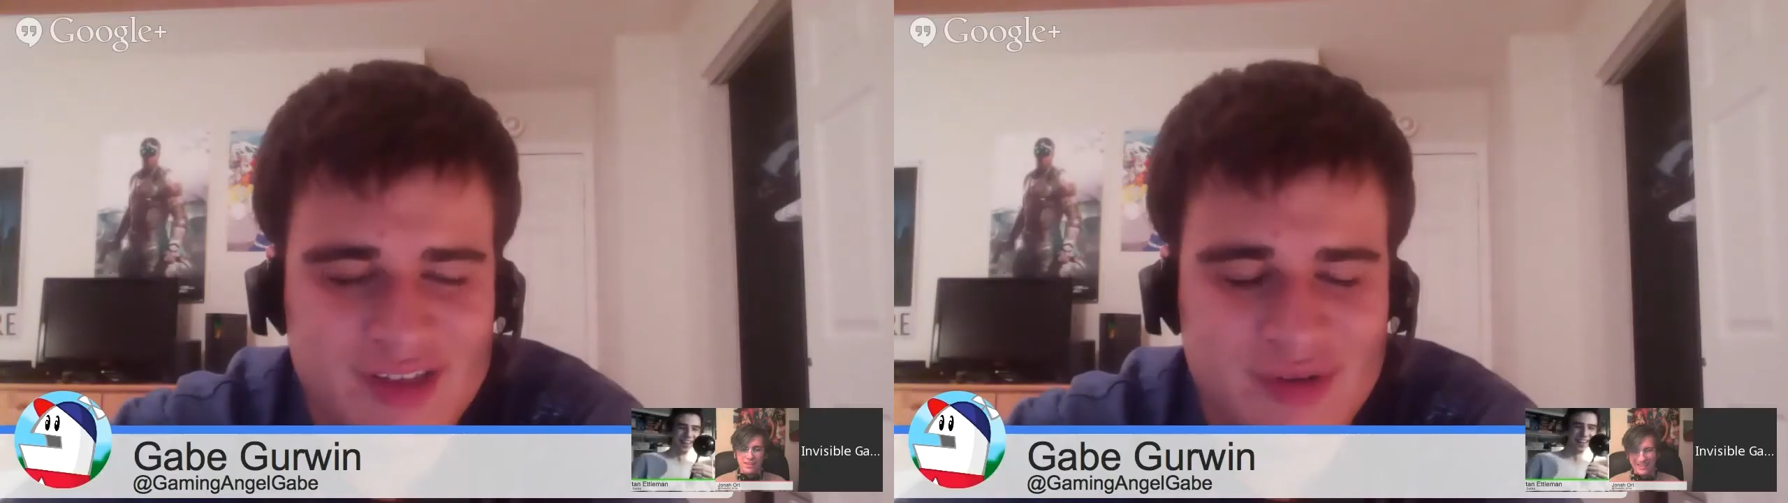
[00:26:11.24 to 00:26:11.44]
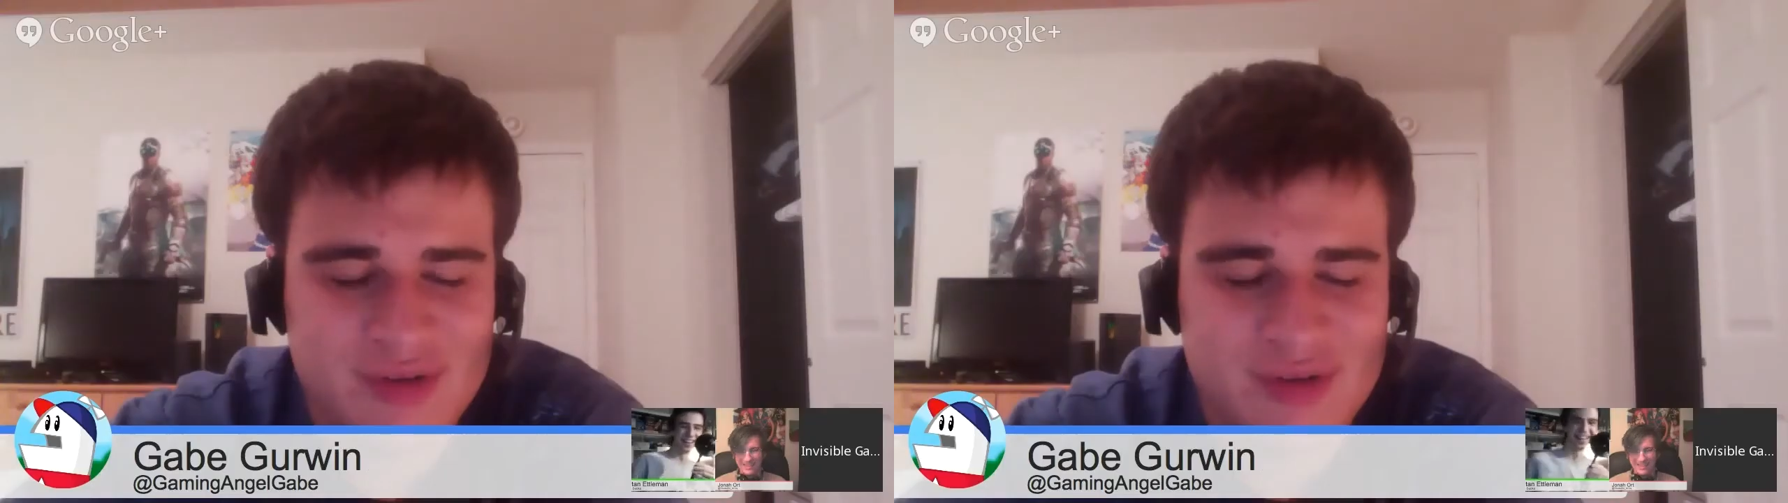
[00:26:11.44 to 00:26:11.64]

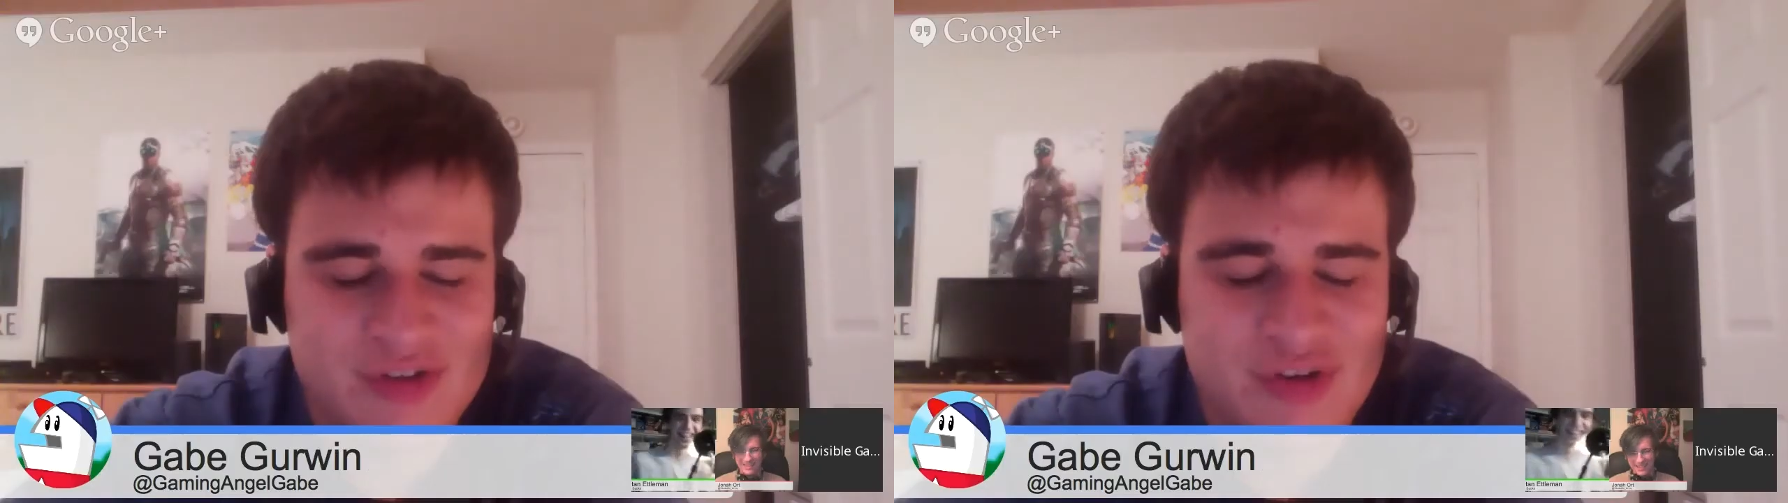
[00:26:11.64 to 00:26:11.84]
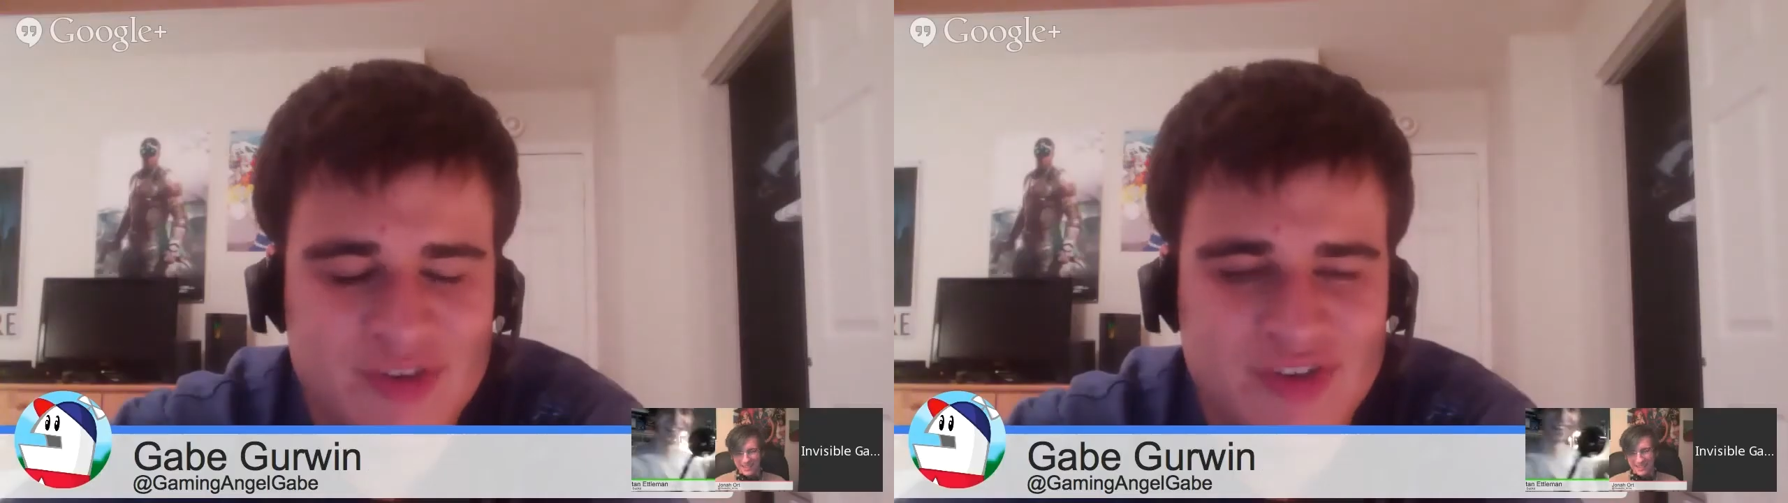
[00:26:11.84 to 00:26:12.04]
no.
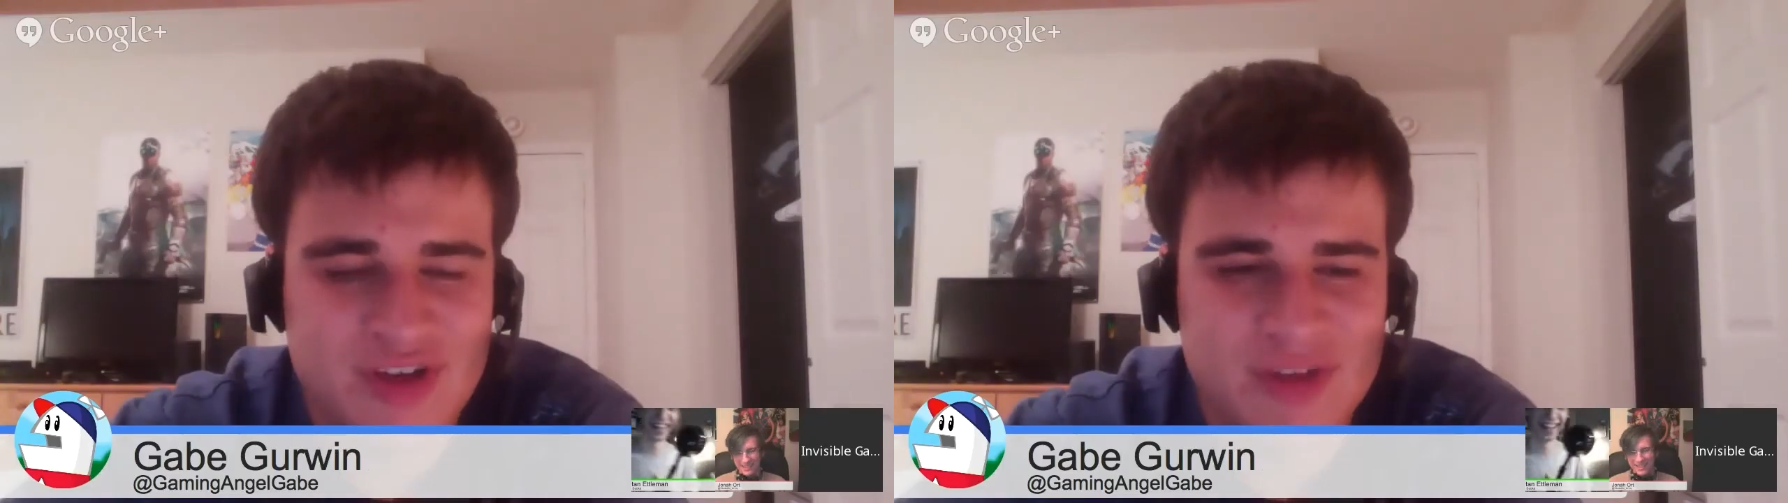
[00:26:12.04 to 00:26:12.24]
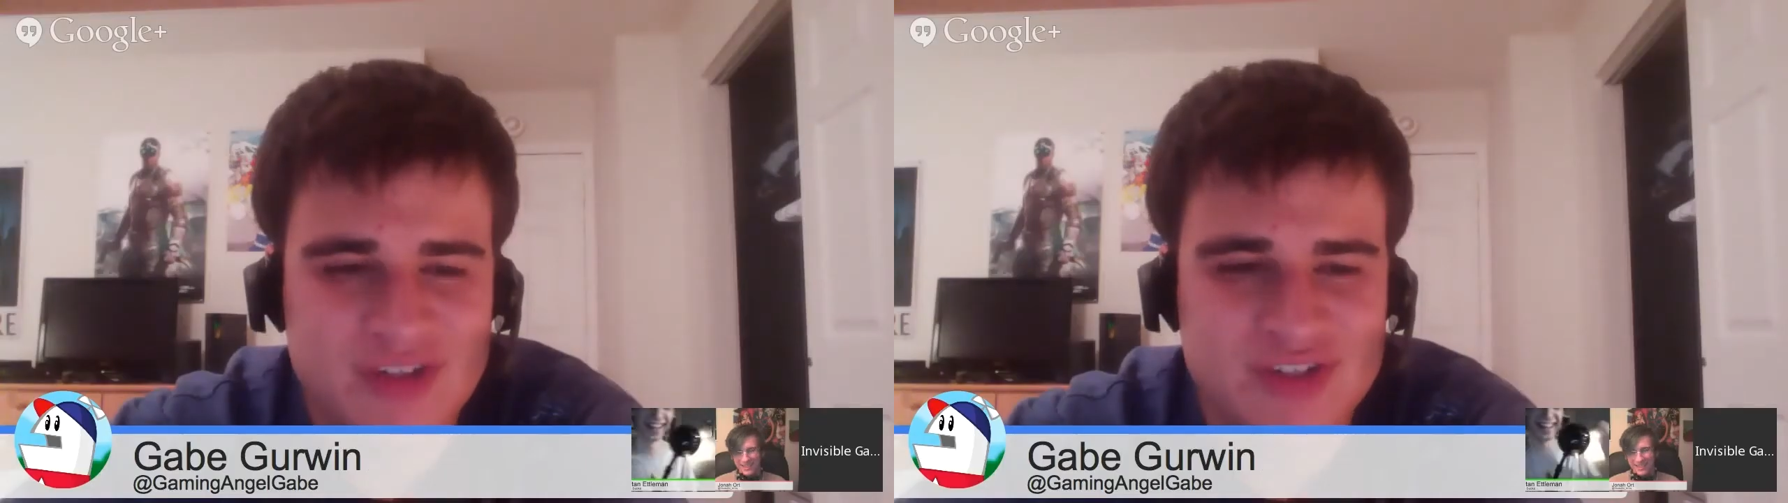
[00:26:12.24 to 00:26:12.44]
Turn-based
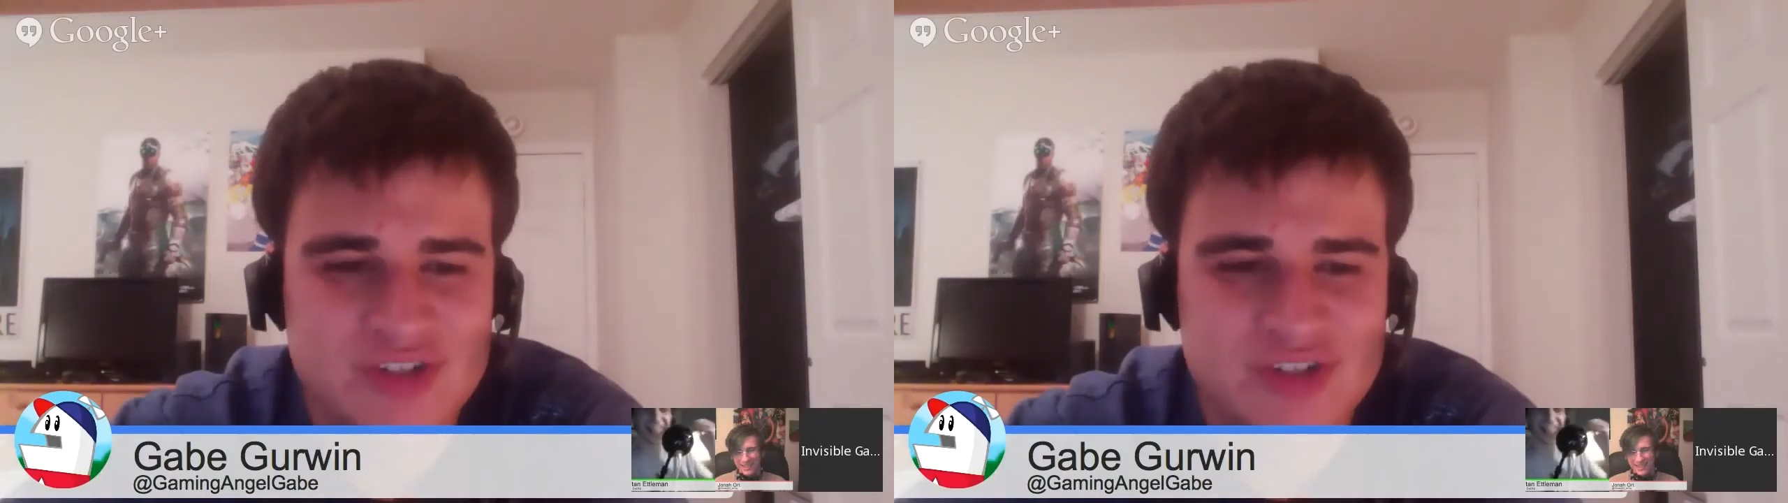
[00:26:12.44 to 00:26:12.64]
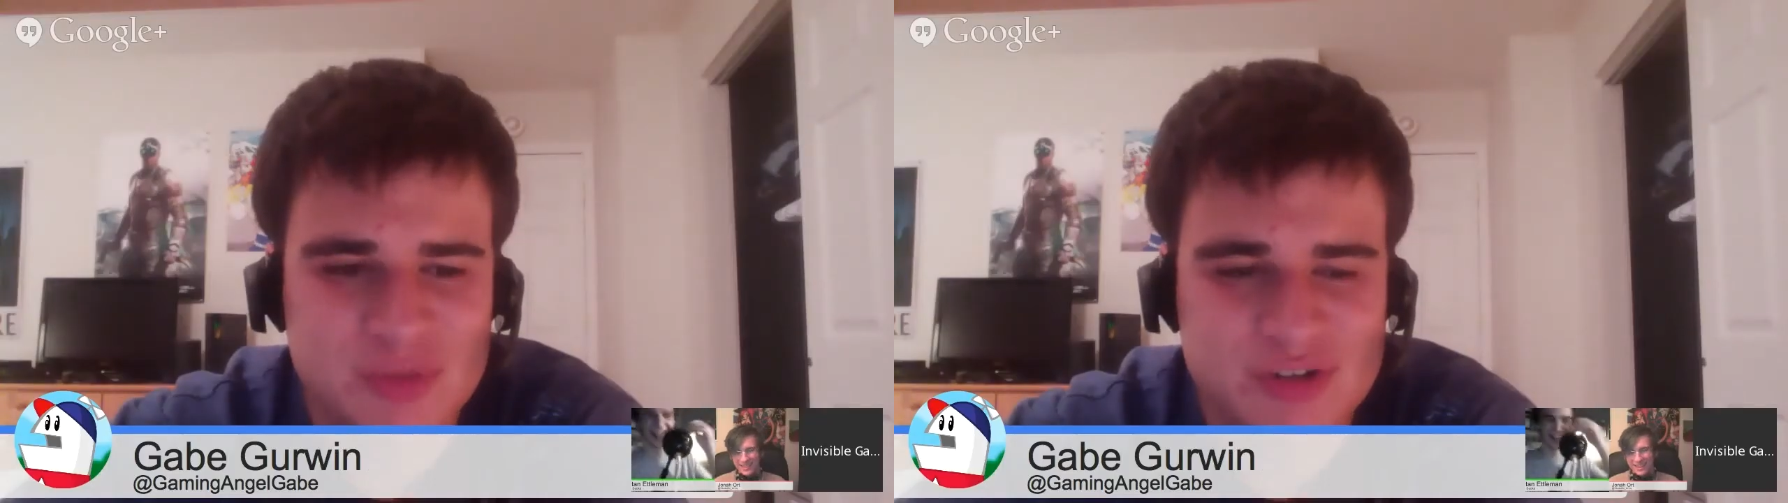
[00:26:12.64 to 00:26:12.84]
combat is
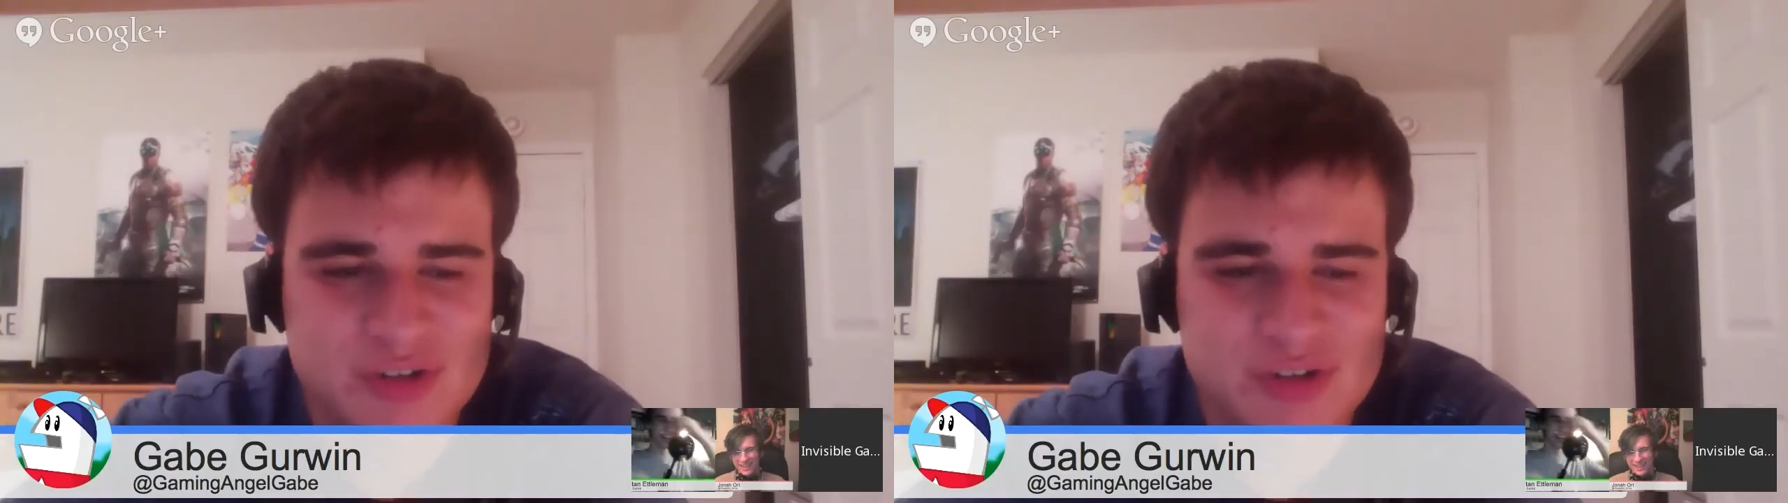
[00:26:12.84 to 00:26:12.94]
stupid,